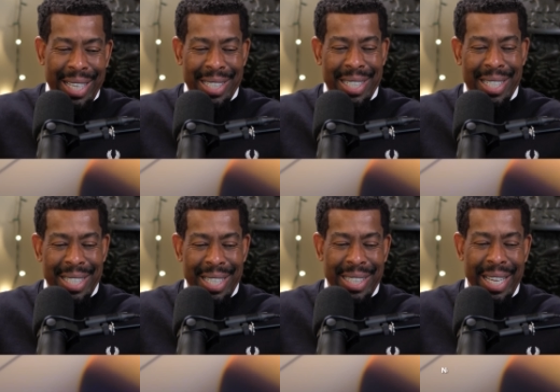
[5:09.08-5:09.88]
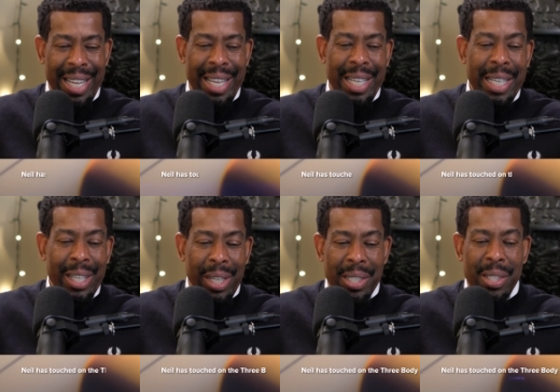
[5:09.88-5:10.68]
he says this, hey,
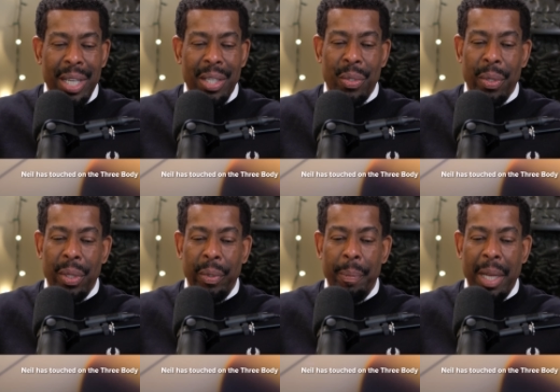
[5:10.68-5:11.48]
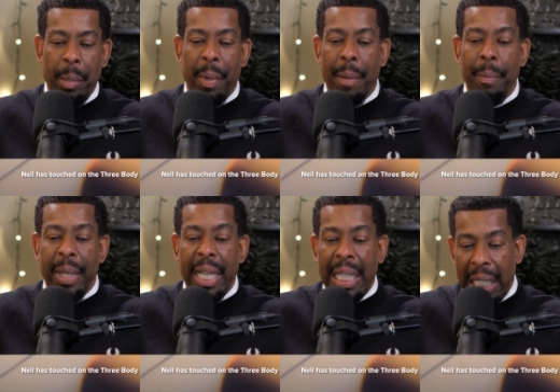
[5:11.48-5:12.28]
Neil has touched on the three-body problem
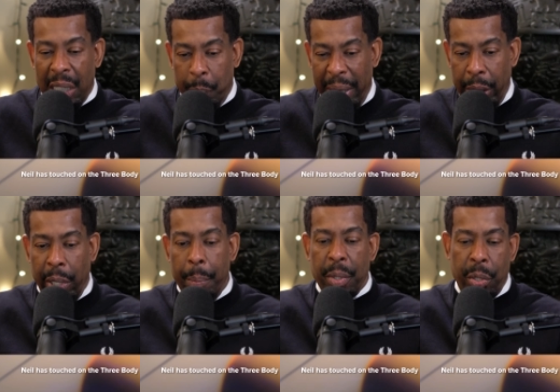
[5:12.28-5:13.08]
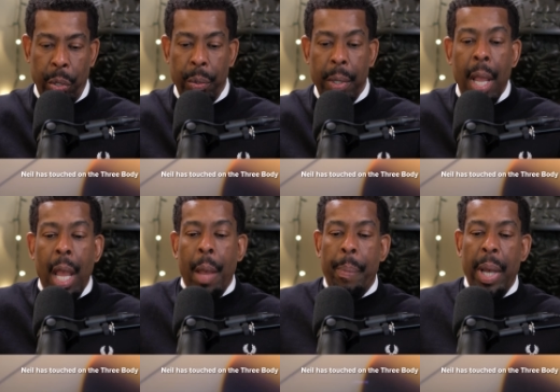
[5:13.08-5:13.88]
in an explainer episode,
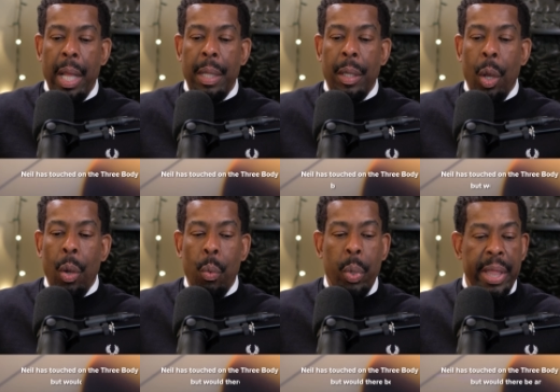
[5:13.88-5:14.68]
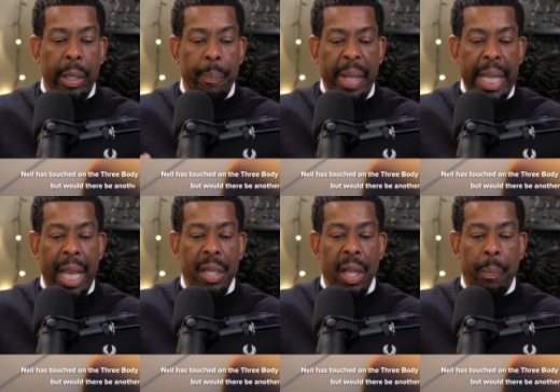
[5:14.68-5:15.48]
but would there be
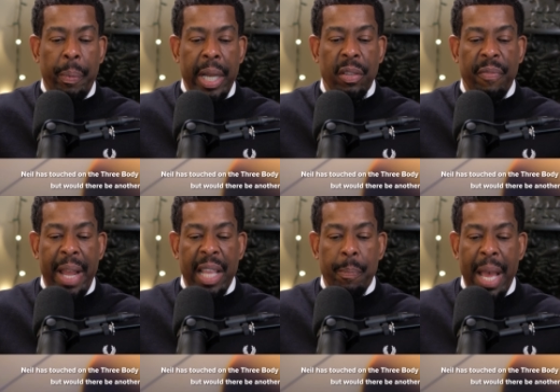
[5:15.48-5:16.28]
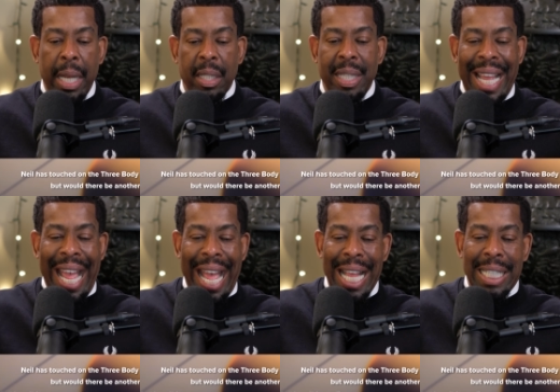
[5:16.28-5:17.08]
another branch of mathematics that
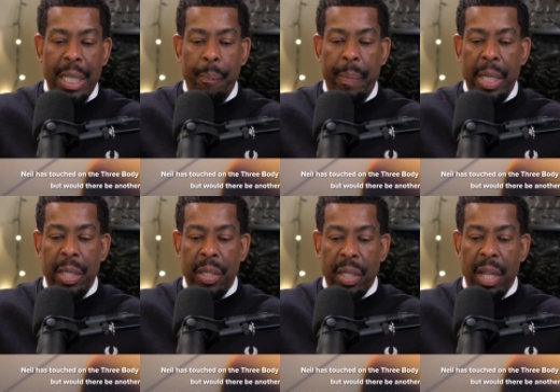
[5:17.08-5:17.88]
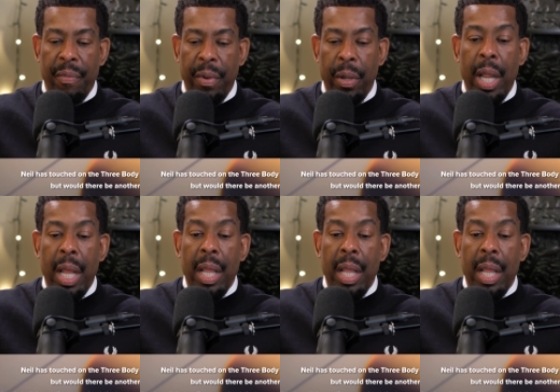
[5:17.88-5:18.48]
hasn't been discovered